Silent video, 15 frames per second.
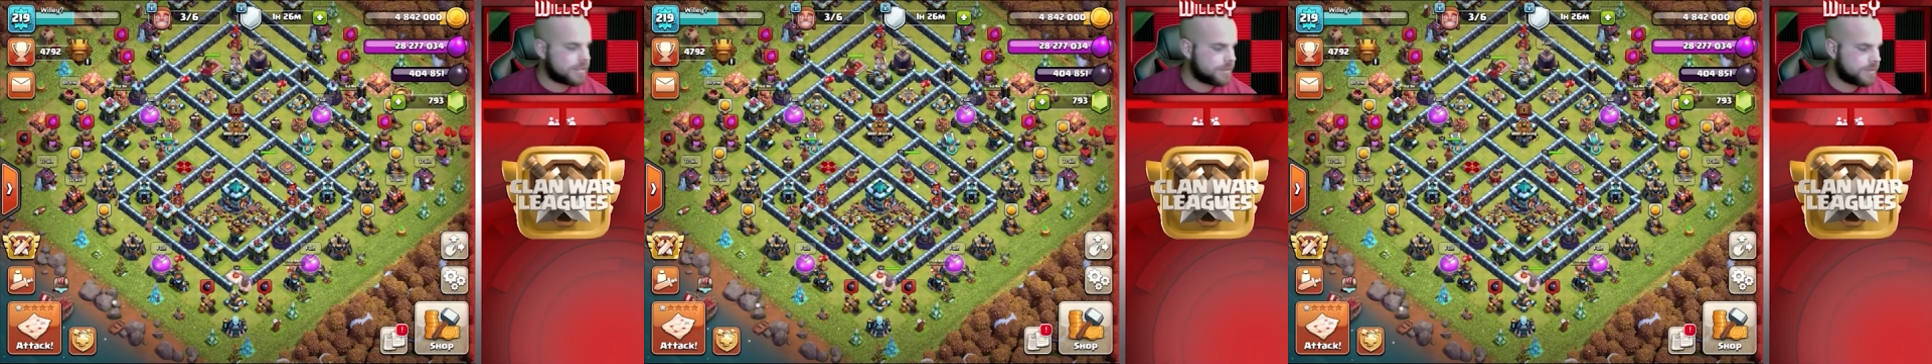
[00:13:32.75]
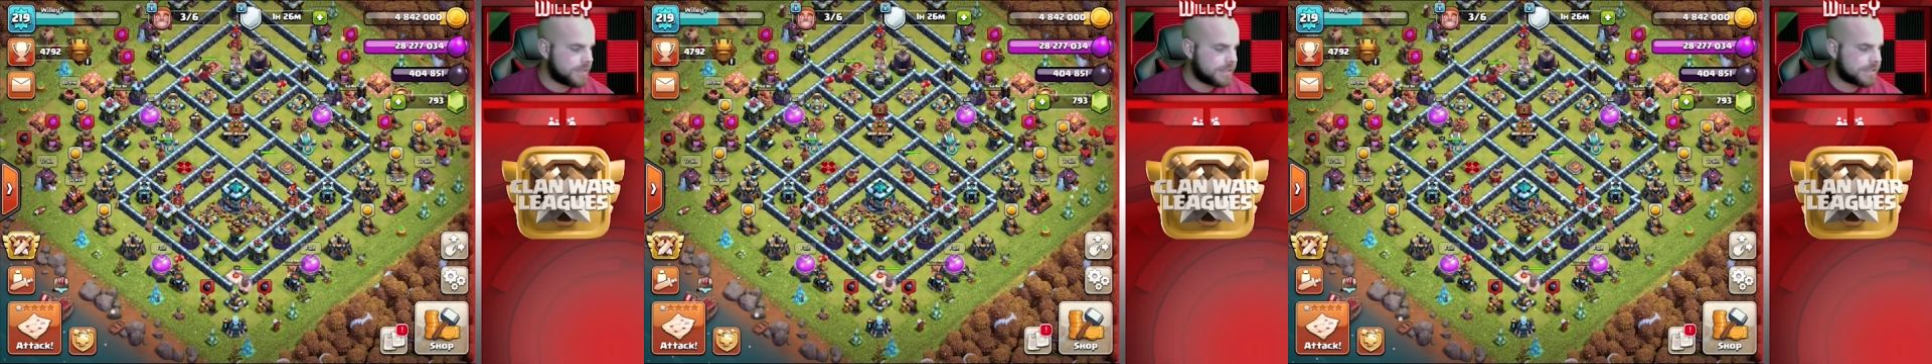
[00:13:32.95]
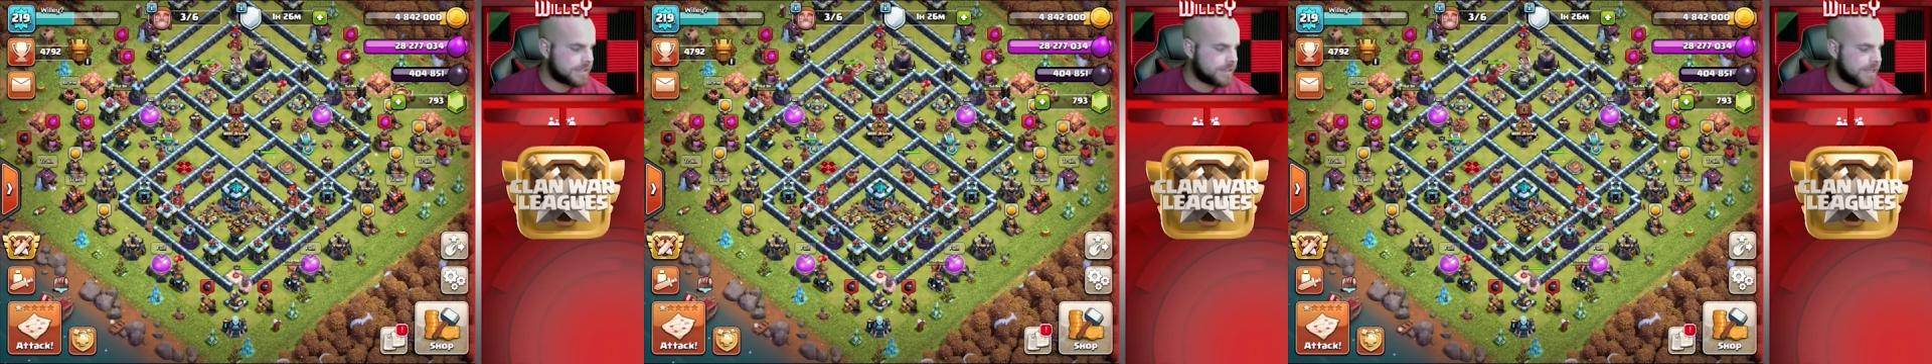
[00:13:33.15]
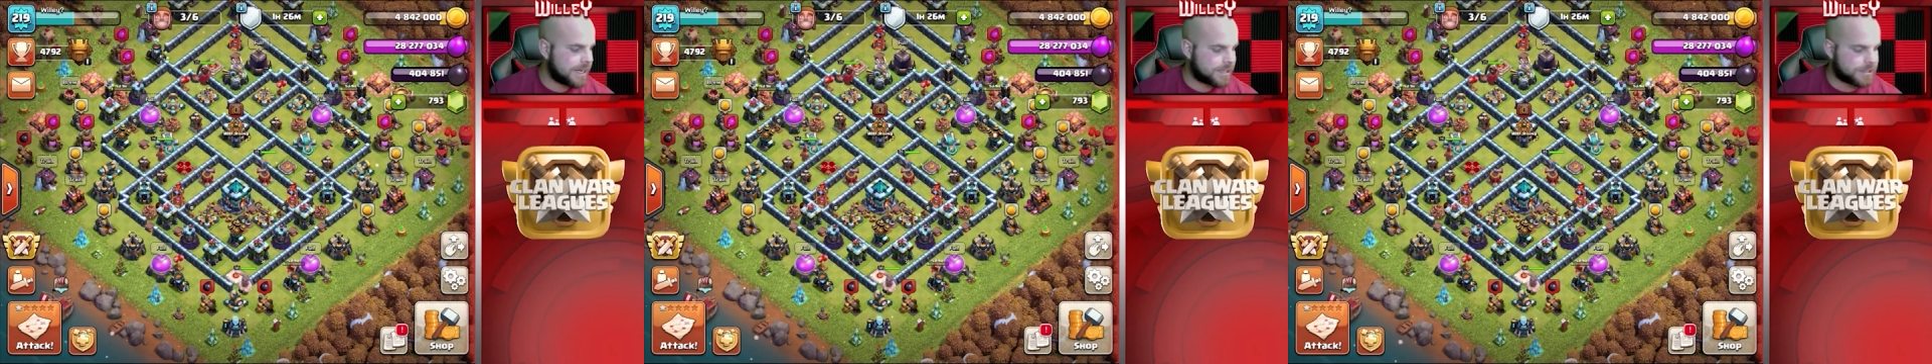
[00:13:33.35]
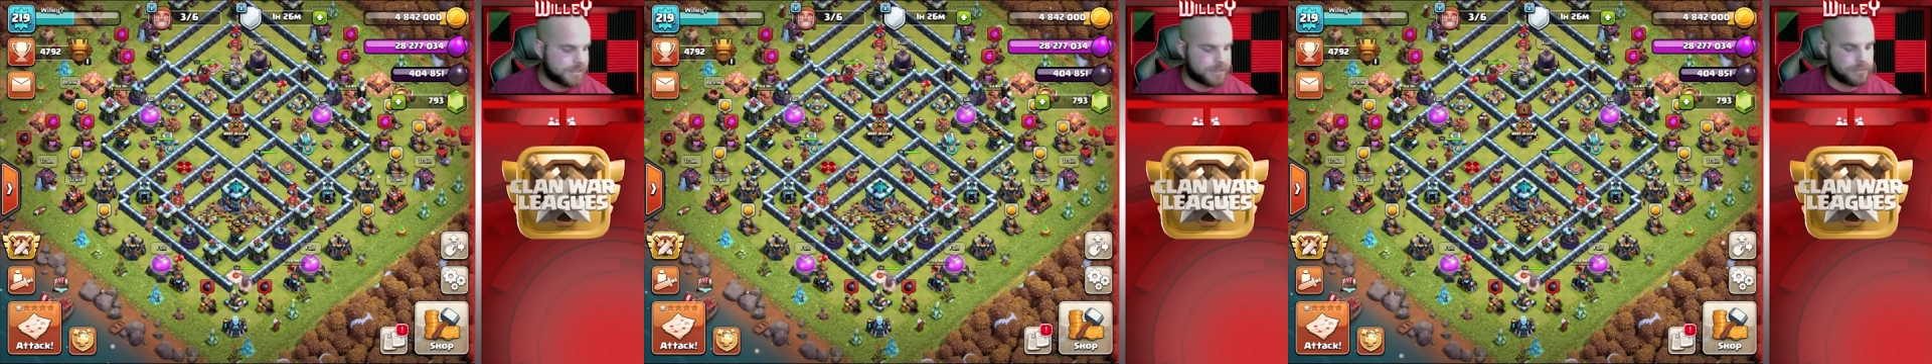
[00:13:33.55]
some things that
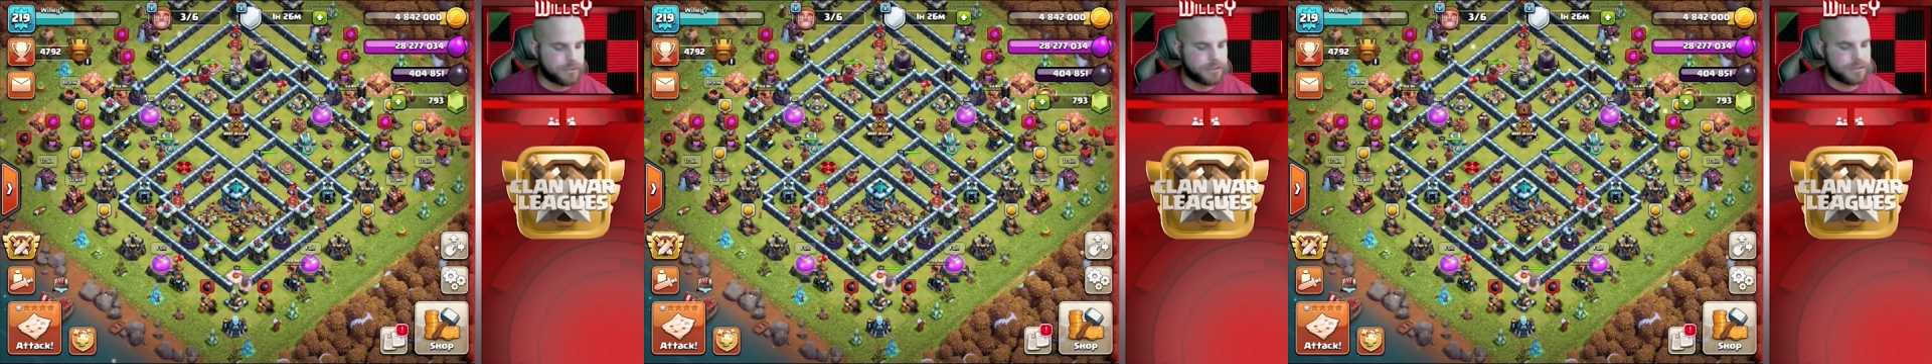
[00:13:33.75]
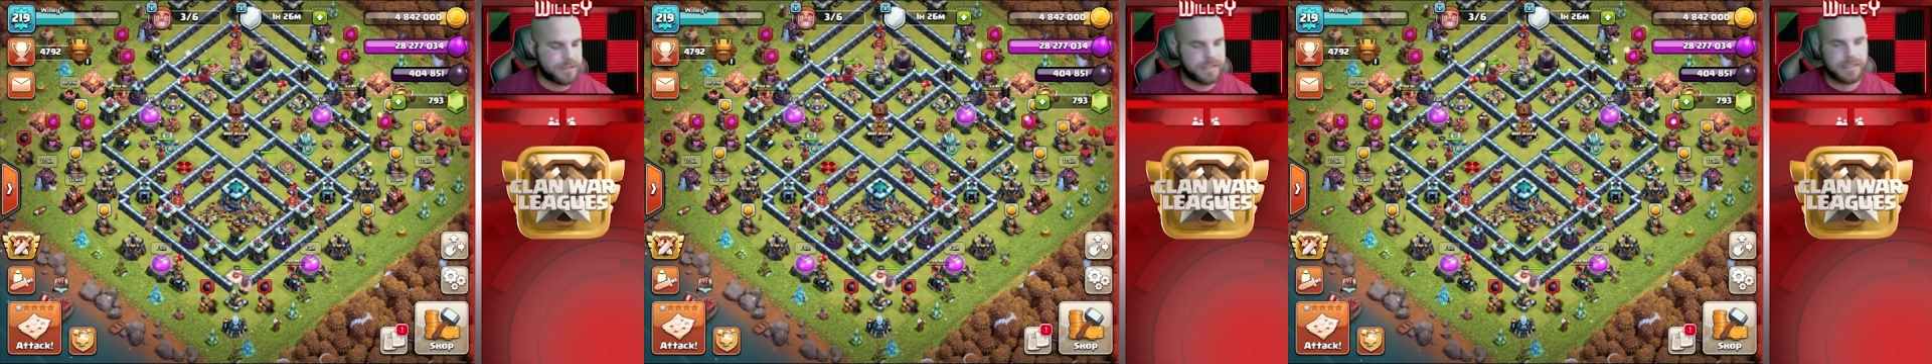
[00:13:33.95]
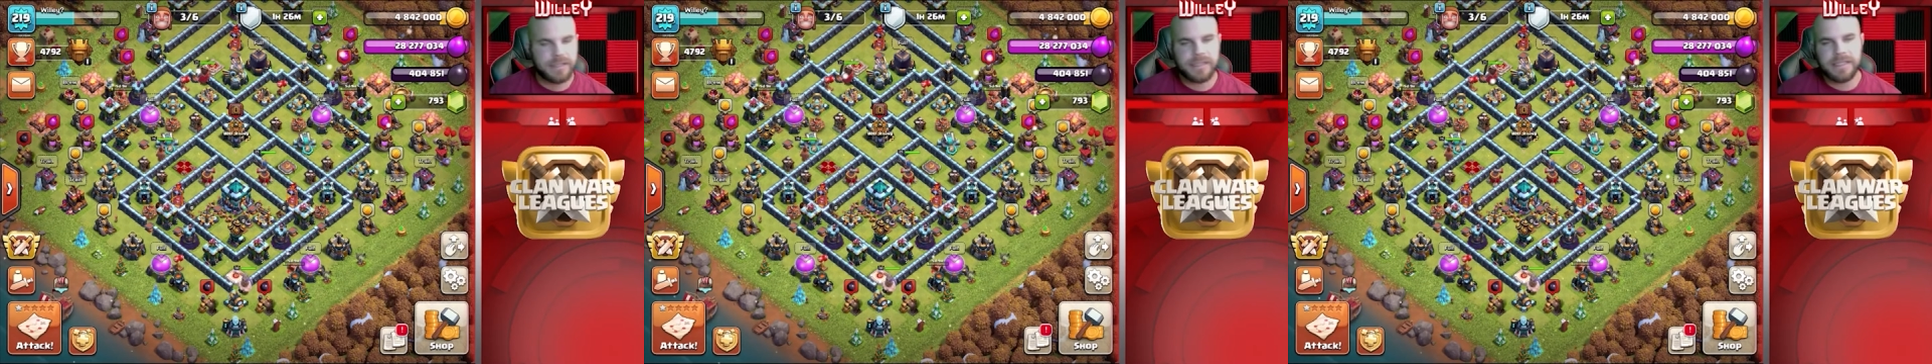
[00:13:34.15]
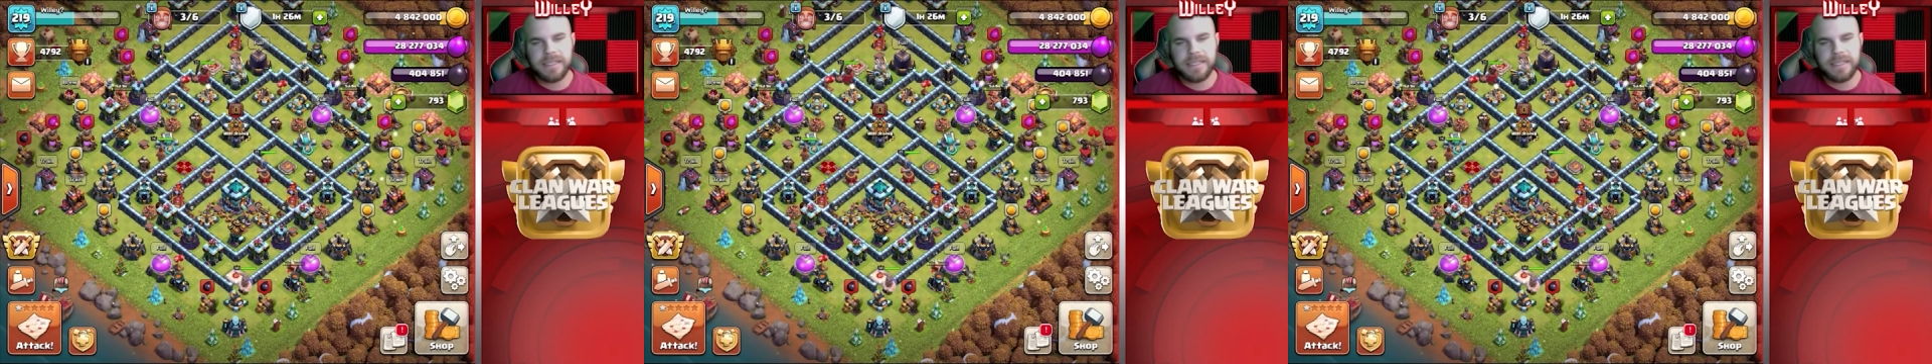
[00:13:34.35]
actually weren't